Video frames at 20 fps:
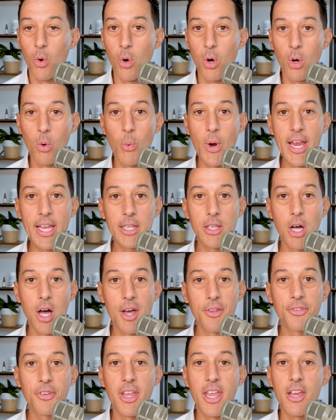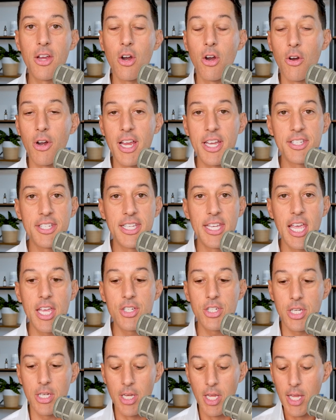or weight loss or
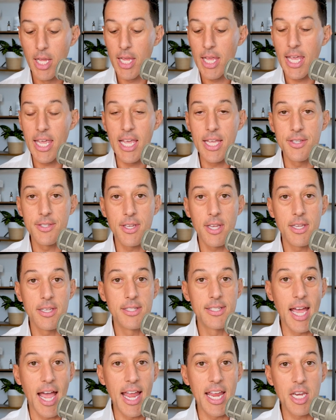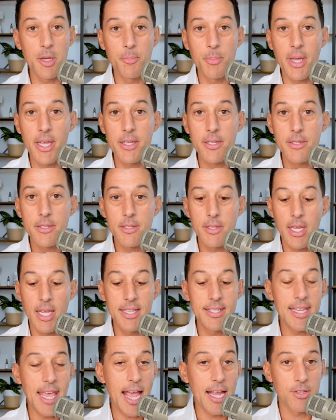anti-aging, it's diet-based,
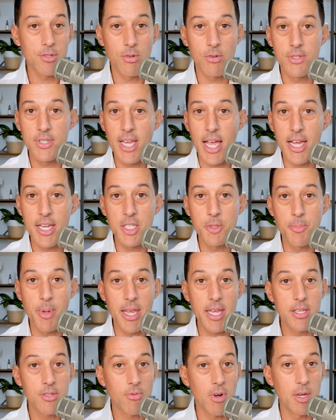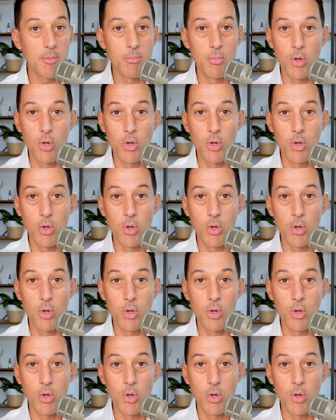it's exercise-based, right?